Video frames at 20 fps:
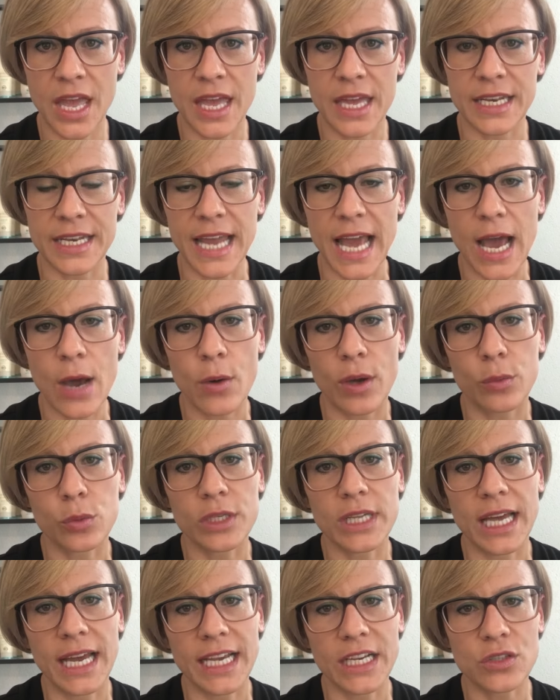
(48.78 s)
Now I would
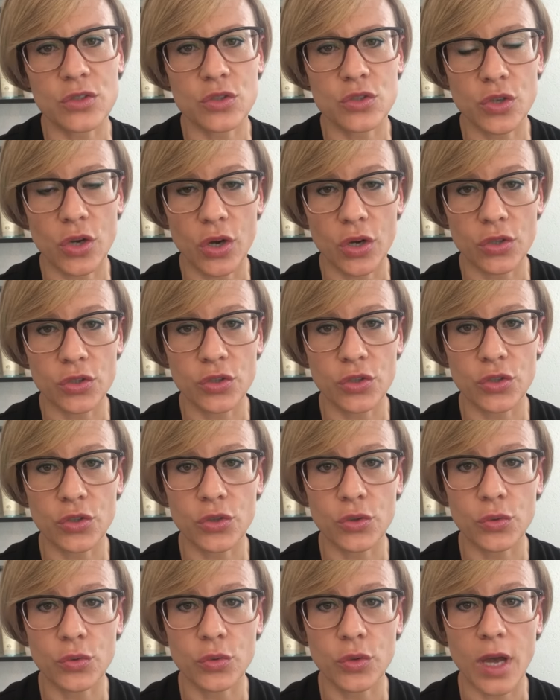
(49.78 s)
like to talk to
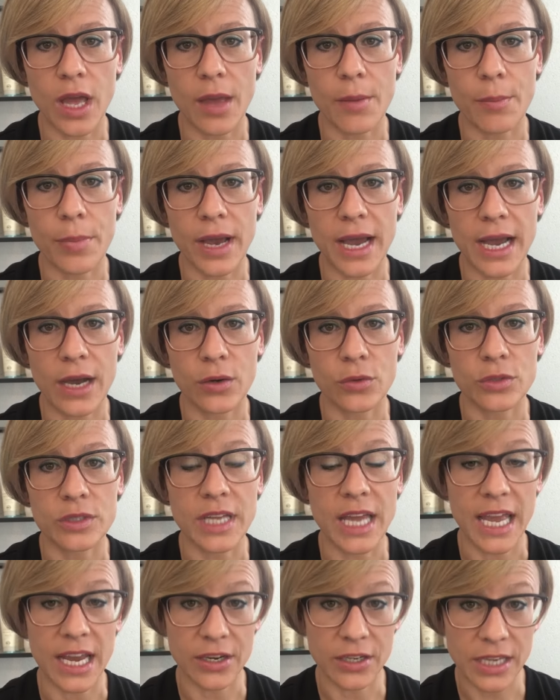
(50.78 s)
you about
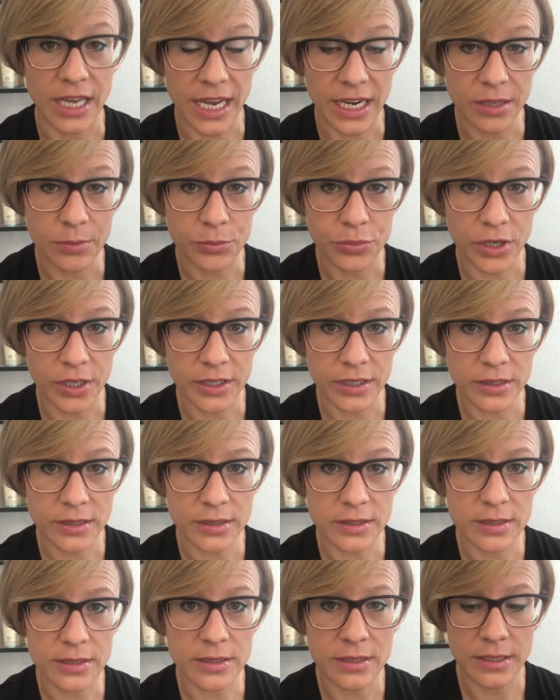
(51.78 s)
hair care
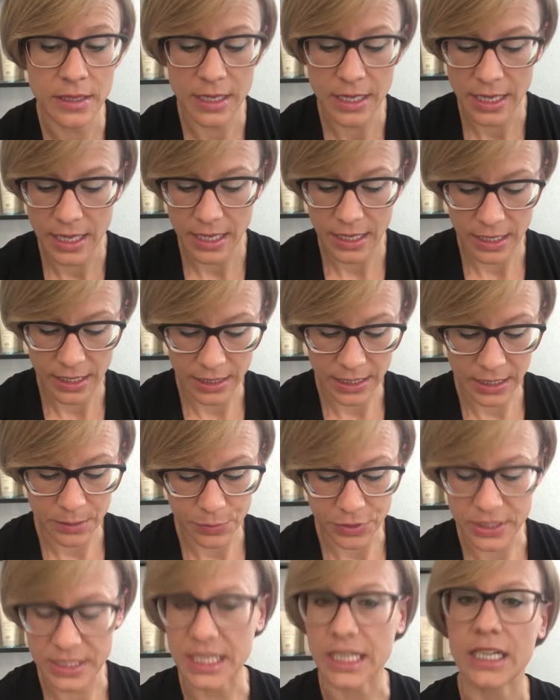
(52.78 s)
products, in
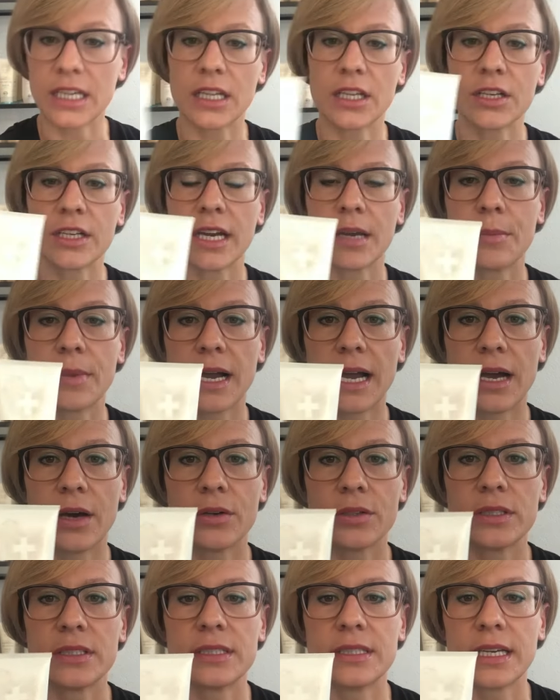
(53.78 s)
particular
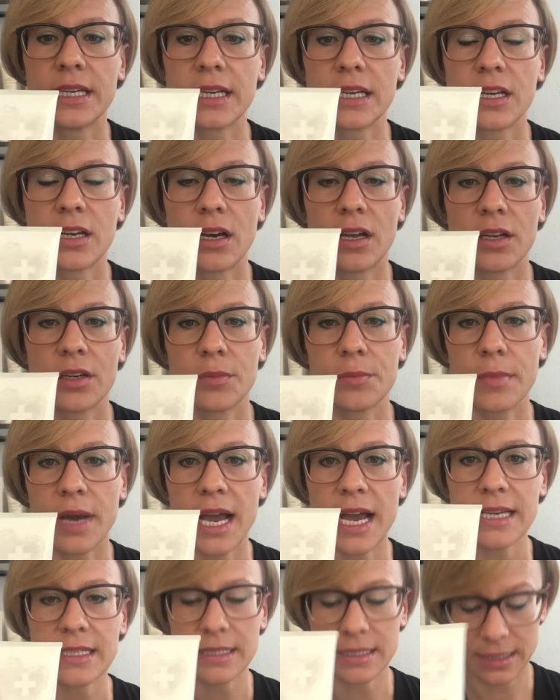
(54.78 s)
about the color
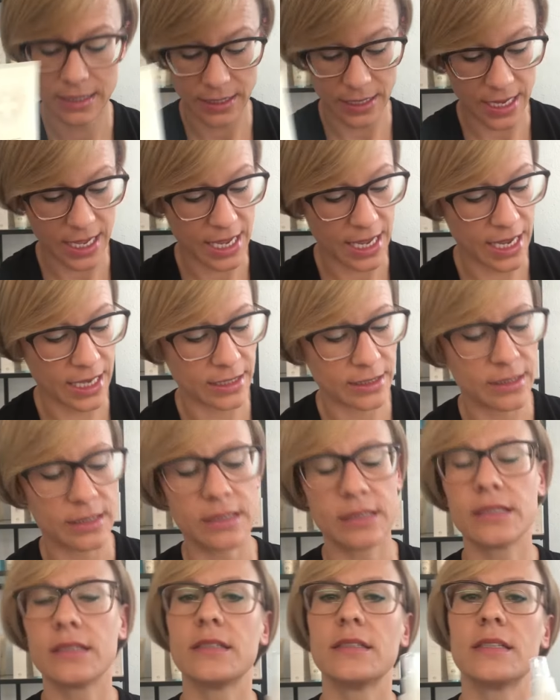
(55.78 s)
mask and
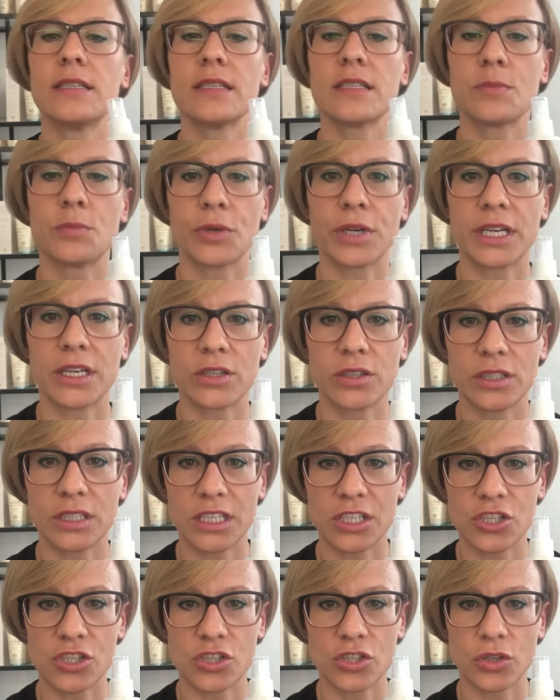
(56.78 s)
the spray
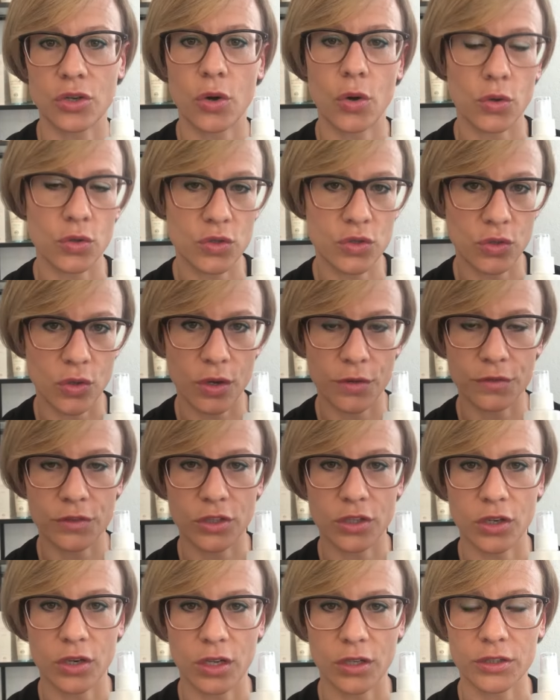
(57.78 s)
conditioner also of the
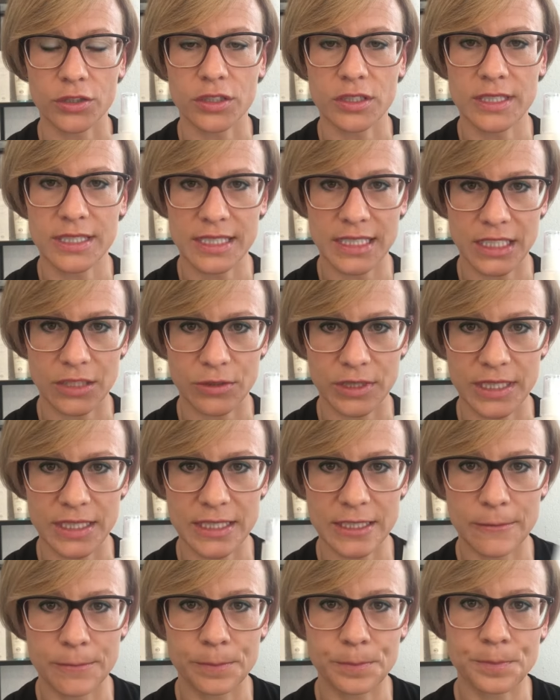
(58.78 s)
color
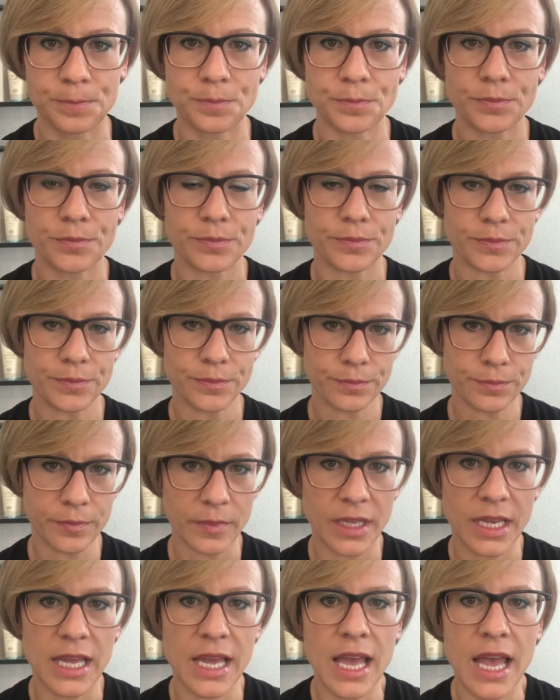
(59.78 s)
series.
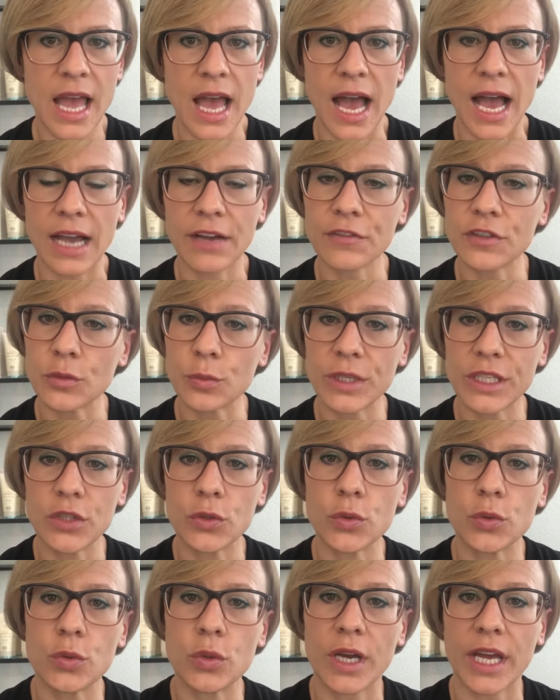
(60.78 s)
After we
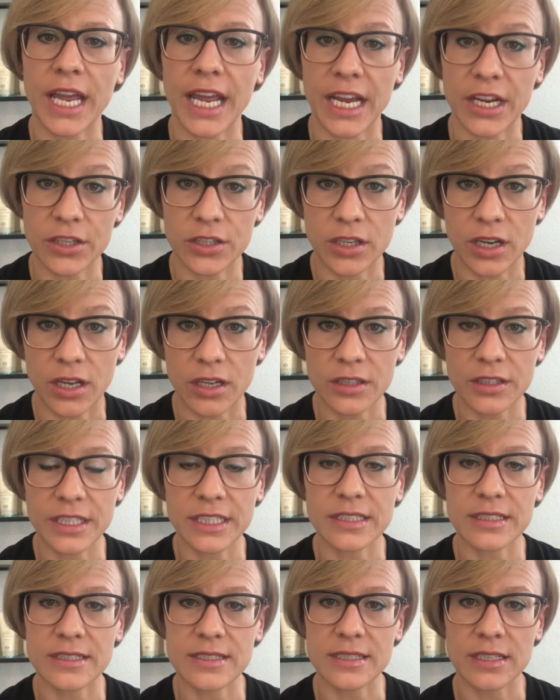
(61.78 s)
do a hair color
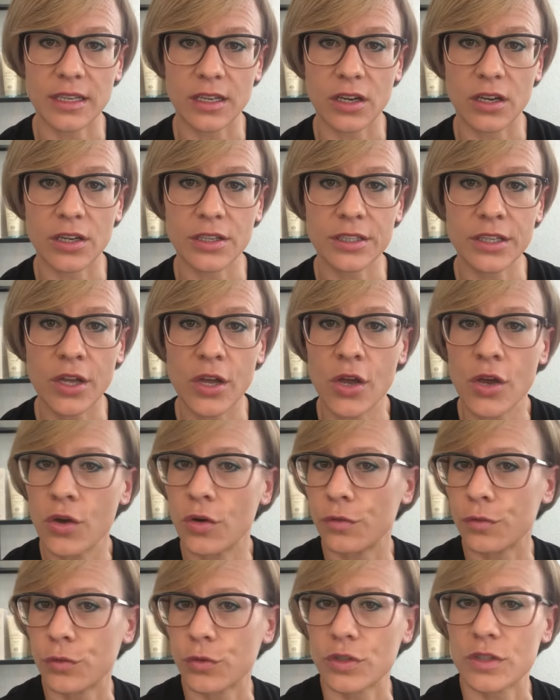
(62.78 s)
in the salon,
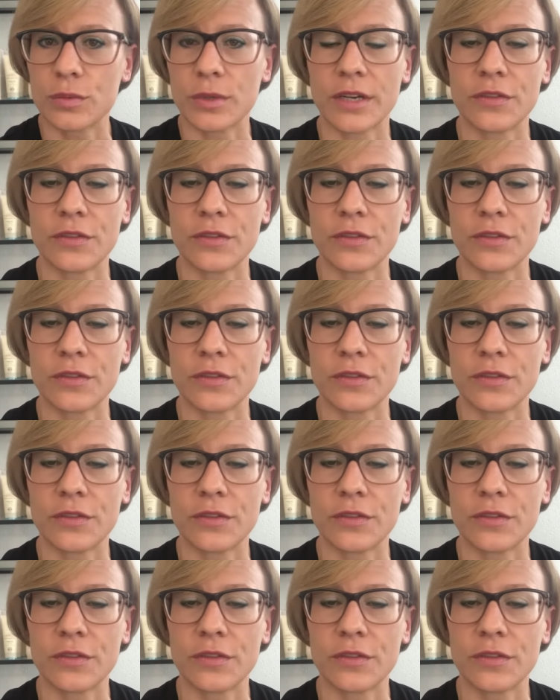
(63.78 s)
of course we